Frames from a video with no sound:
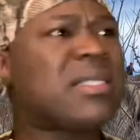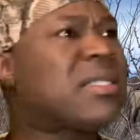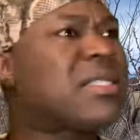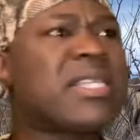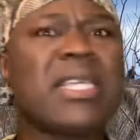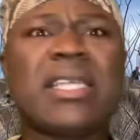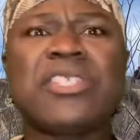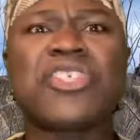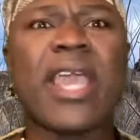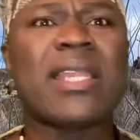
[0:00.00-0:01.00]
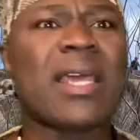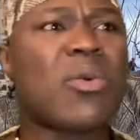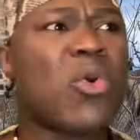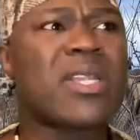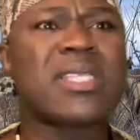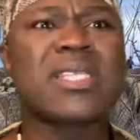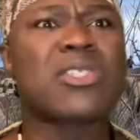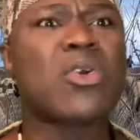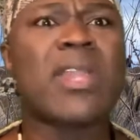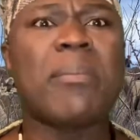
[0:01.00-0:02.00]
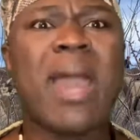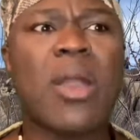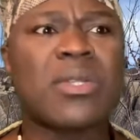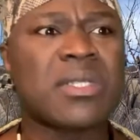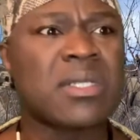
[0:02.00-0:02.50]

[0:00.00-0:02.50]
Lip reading: tea in China? What is this story about?